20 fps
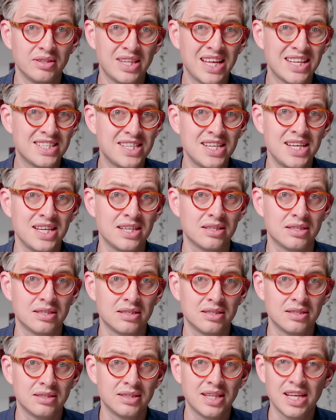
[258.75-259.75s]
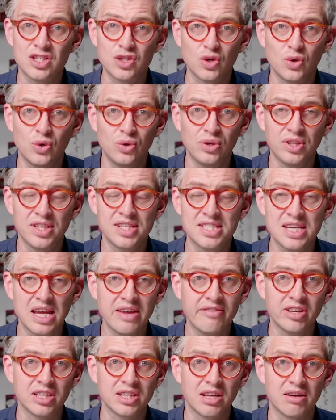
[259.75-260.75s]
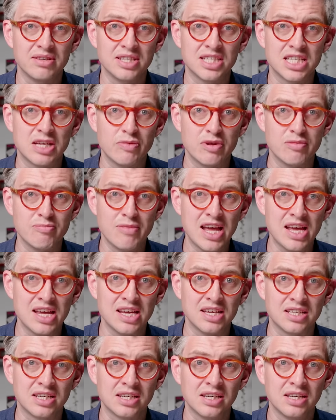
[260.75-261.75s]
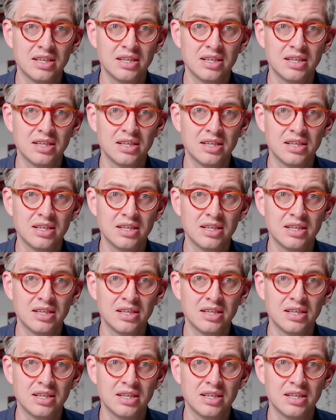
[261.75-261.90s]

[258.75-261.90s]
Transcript: That's it. That's all the saving there is to be made.